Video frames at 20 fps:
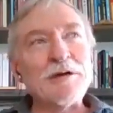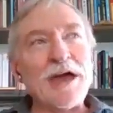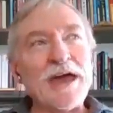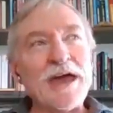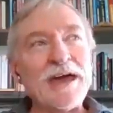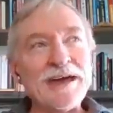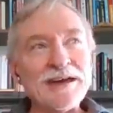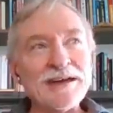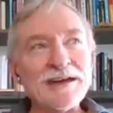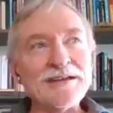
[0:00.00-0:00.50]

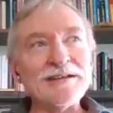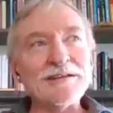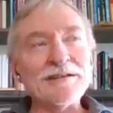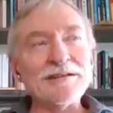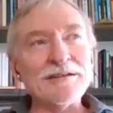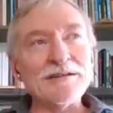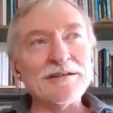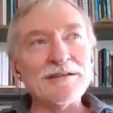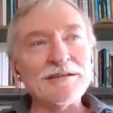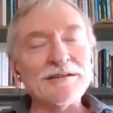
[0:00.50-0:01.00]
He is an
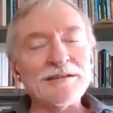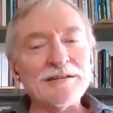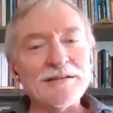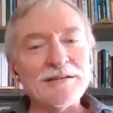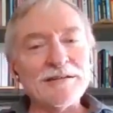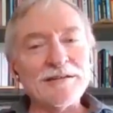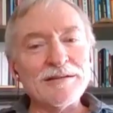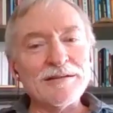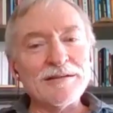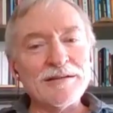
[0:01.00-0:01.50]
academic
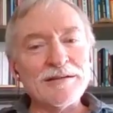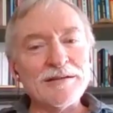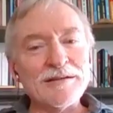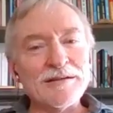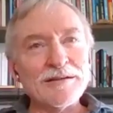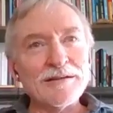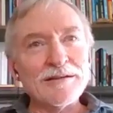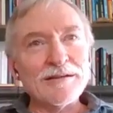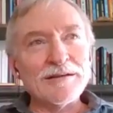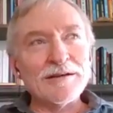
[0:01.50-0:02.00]
though, right?
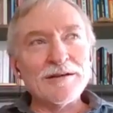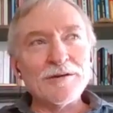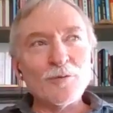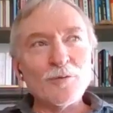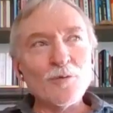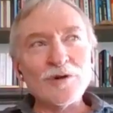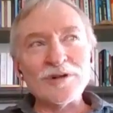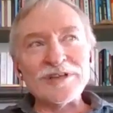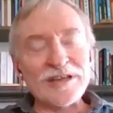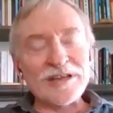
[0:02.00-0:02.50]
I mean.
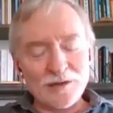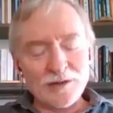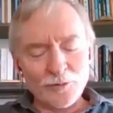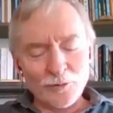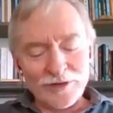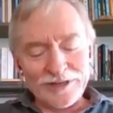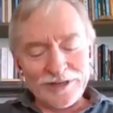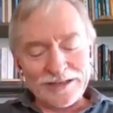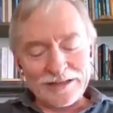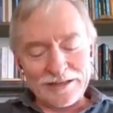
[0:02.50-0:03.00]
Well, not
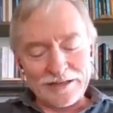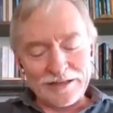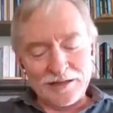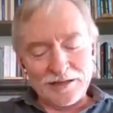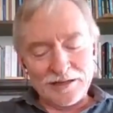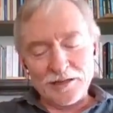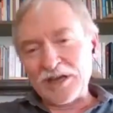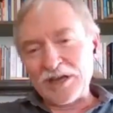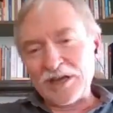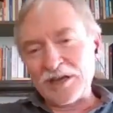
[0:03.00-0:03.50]
really,
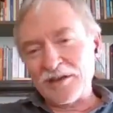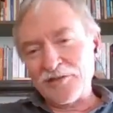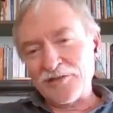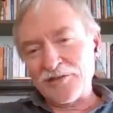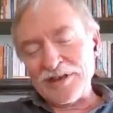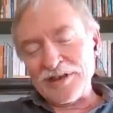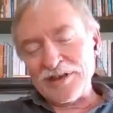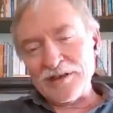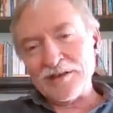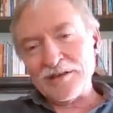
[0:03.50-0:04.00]
because oh.
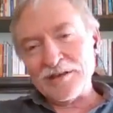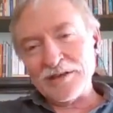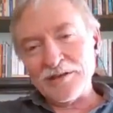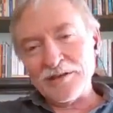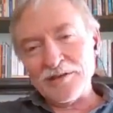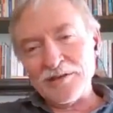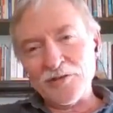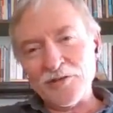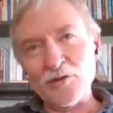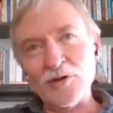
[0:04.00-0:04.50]
he,
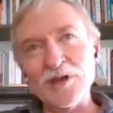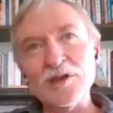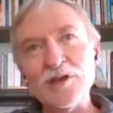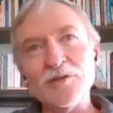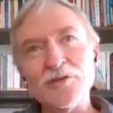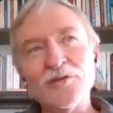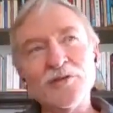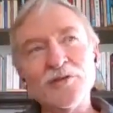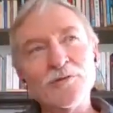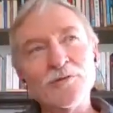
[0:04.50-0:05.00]
so he,
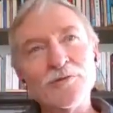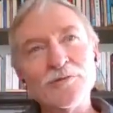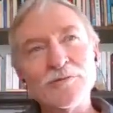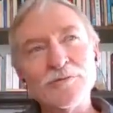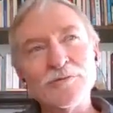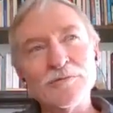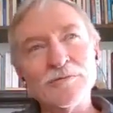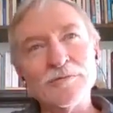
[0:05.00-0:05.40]
so.